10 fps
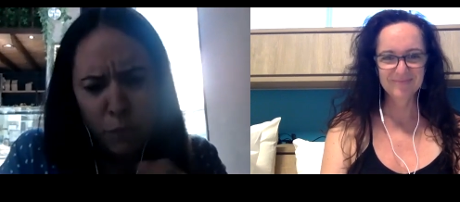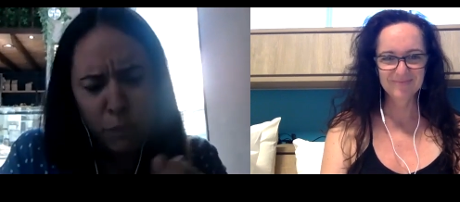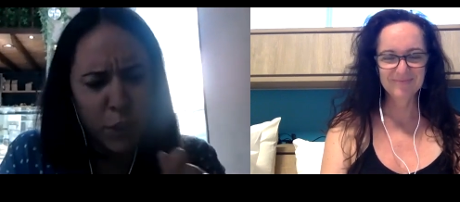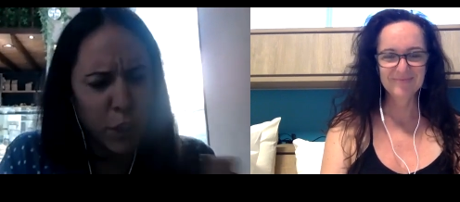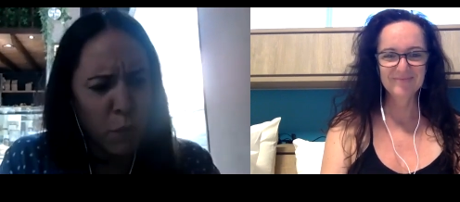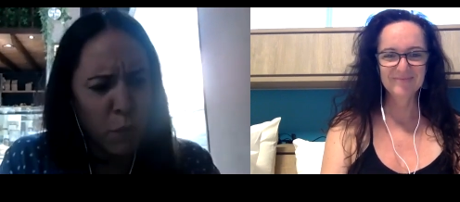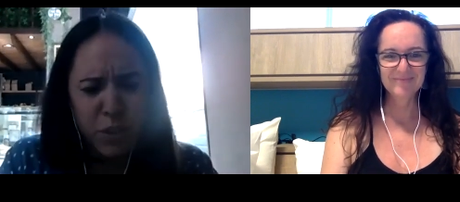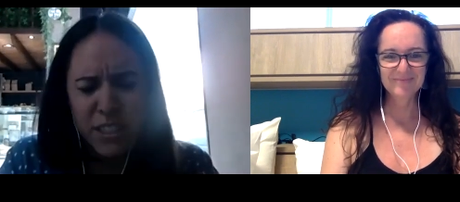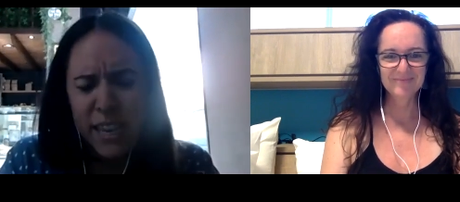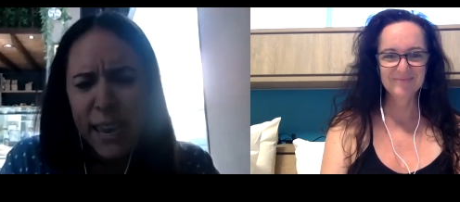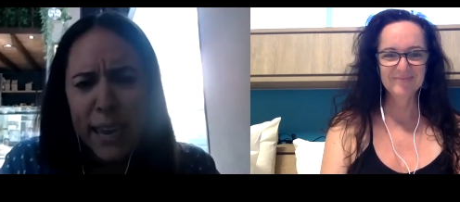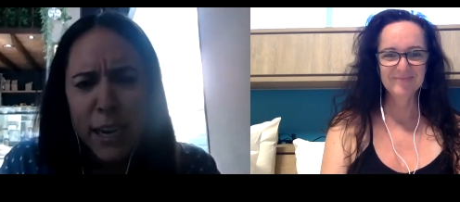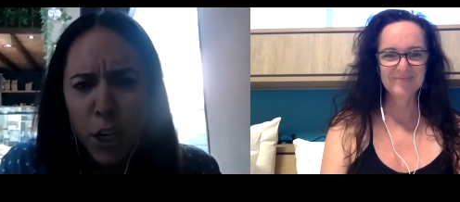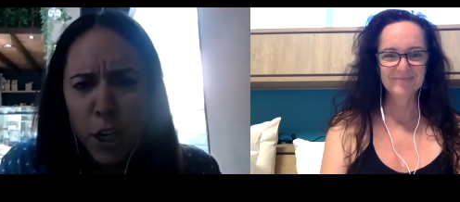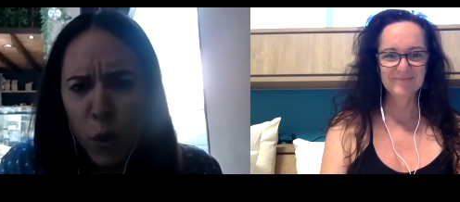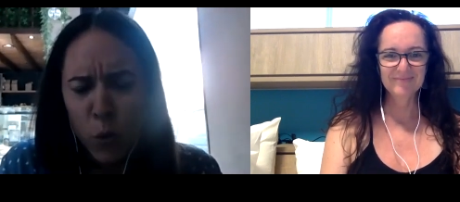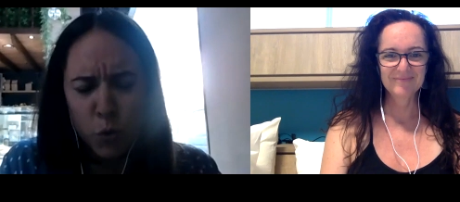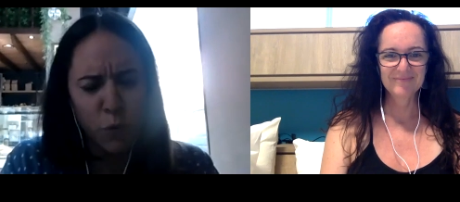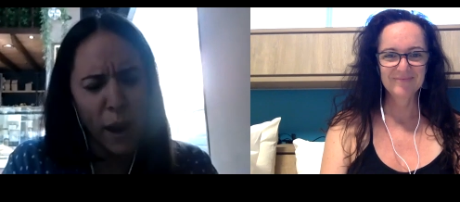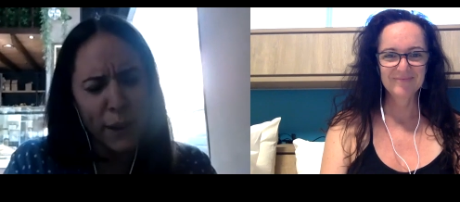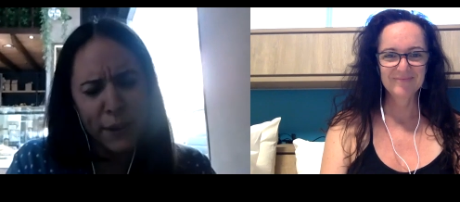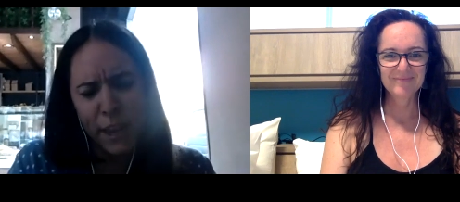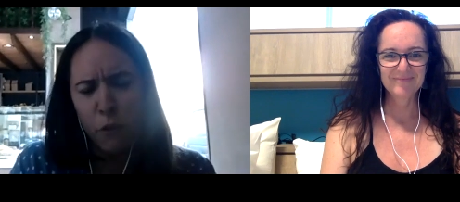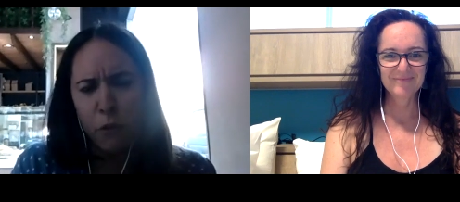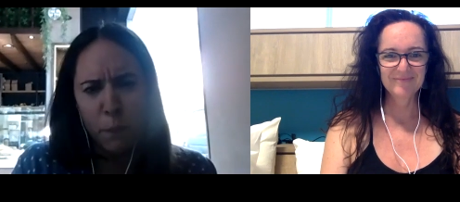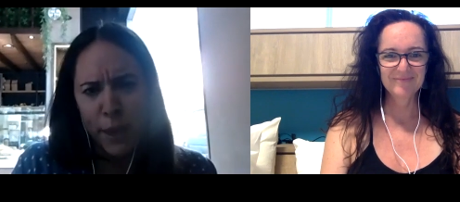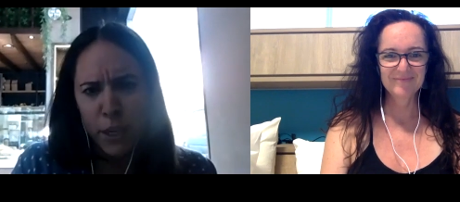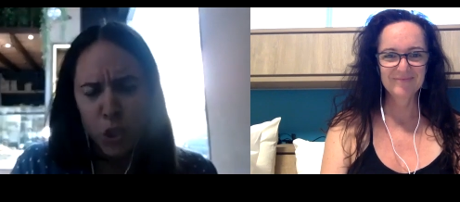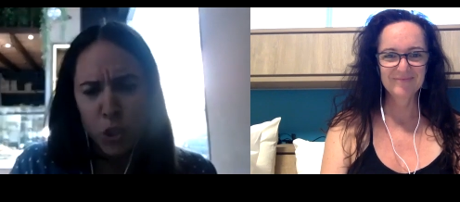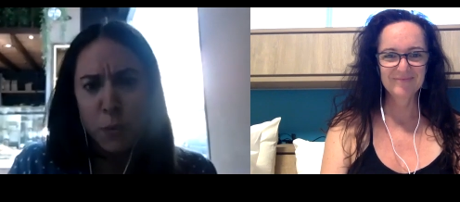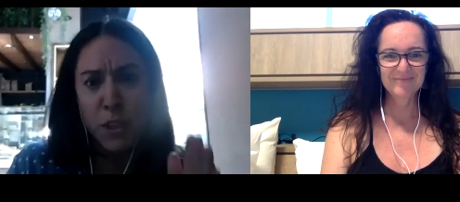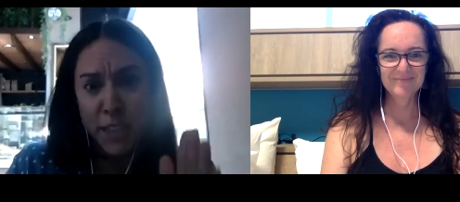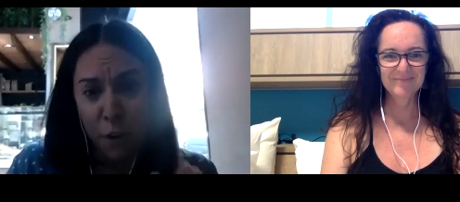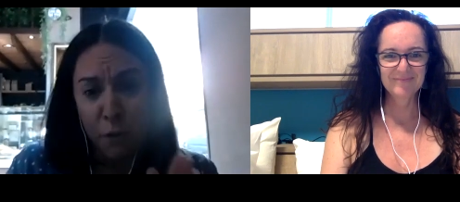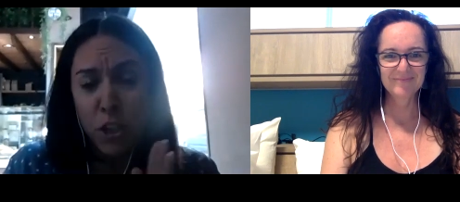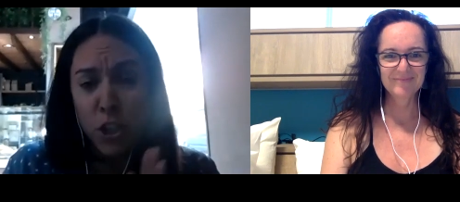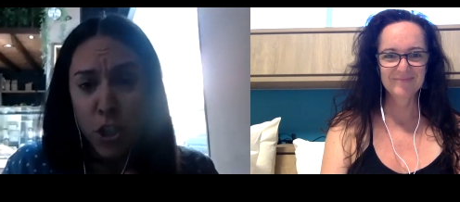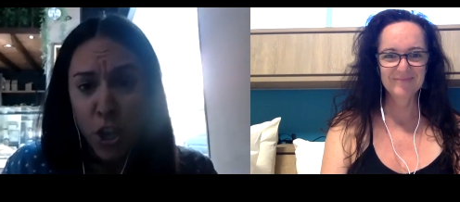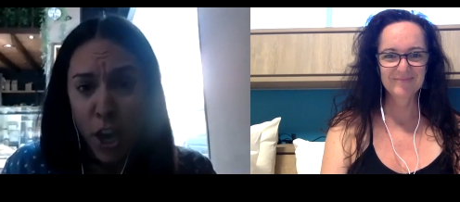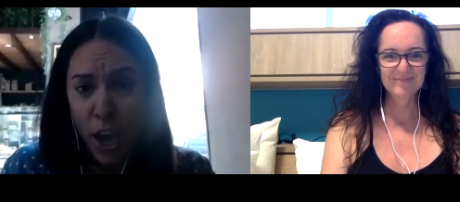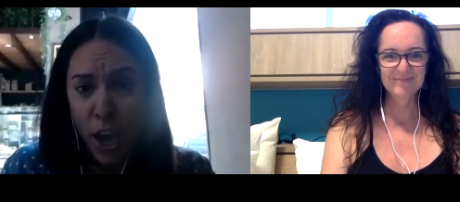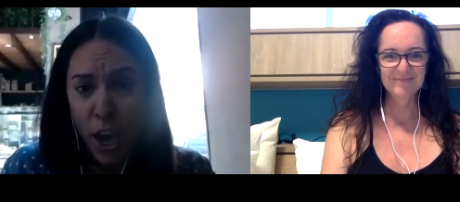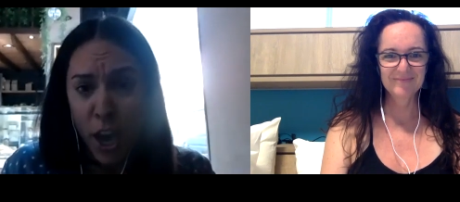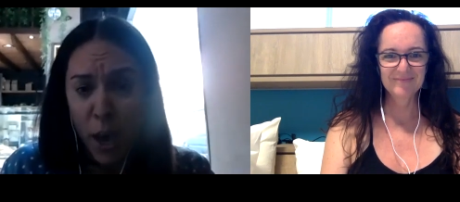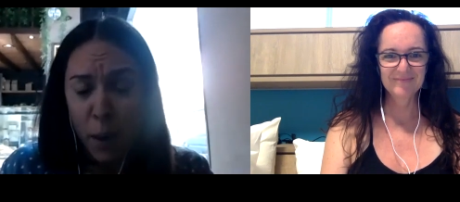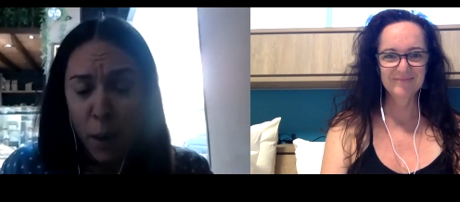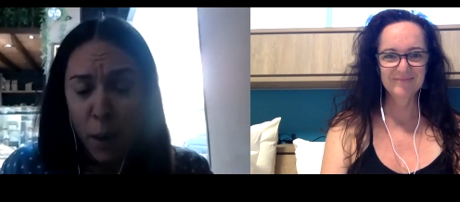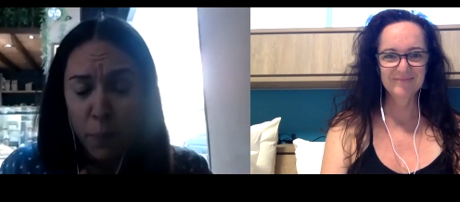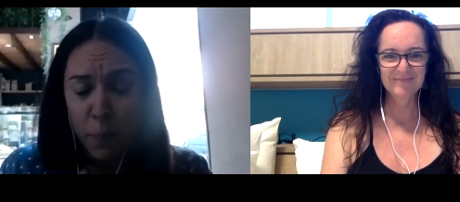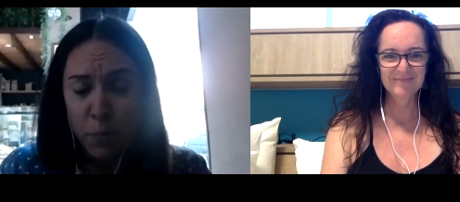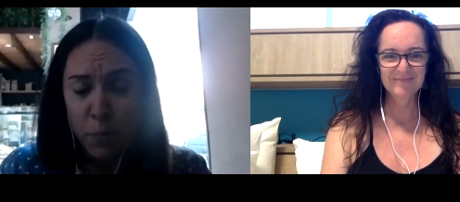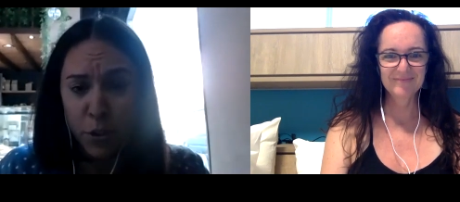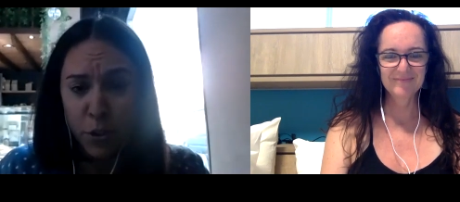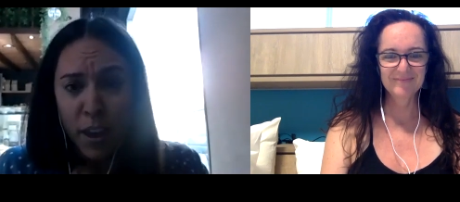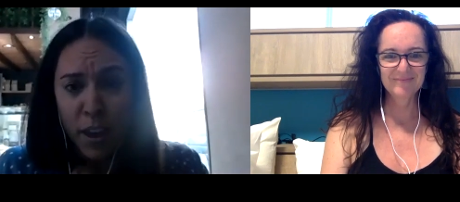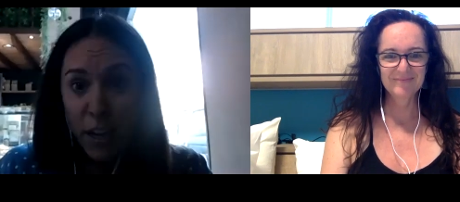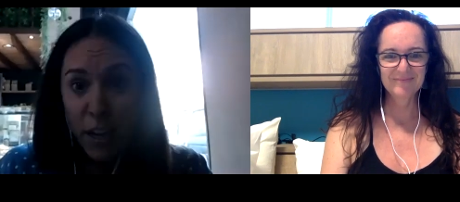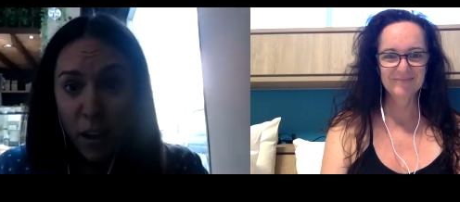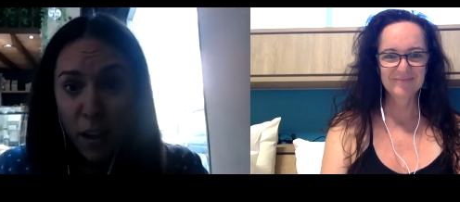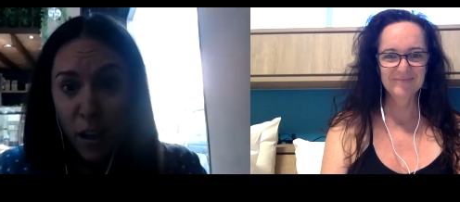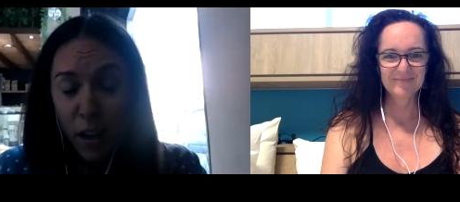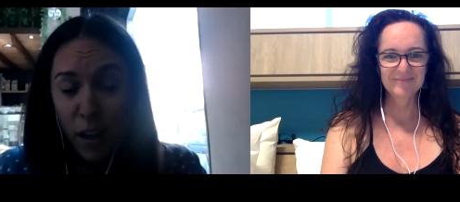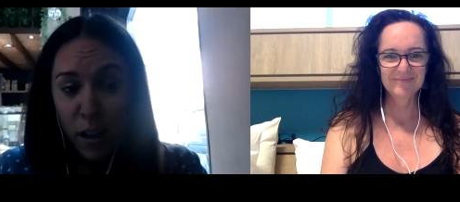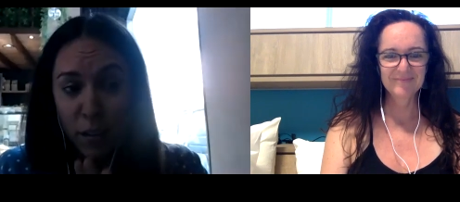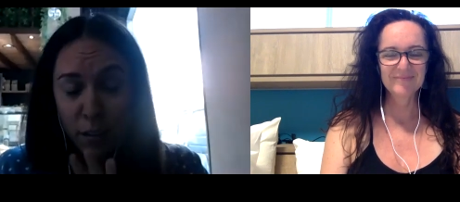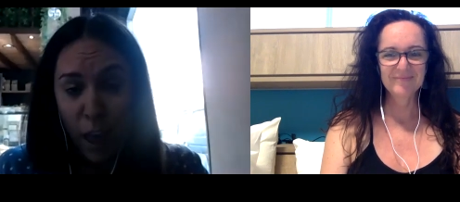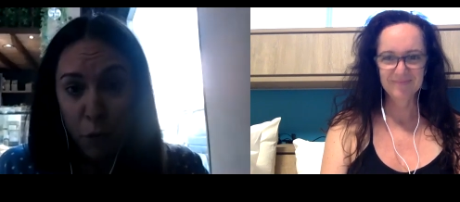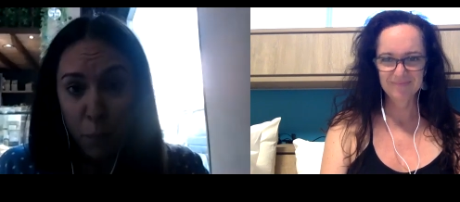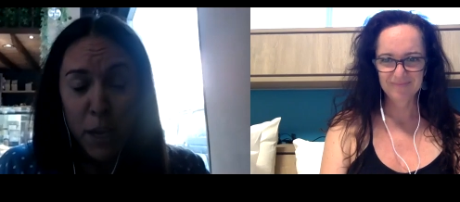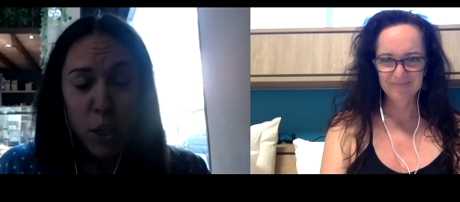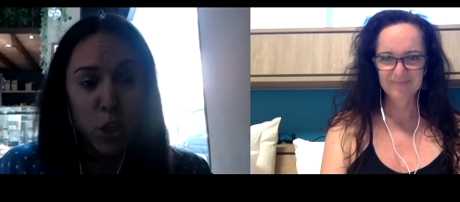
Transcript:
Speaker 1: you know, taking notes, writing the affirmations, because every chapter, each chapter had affirmations.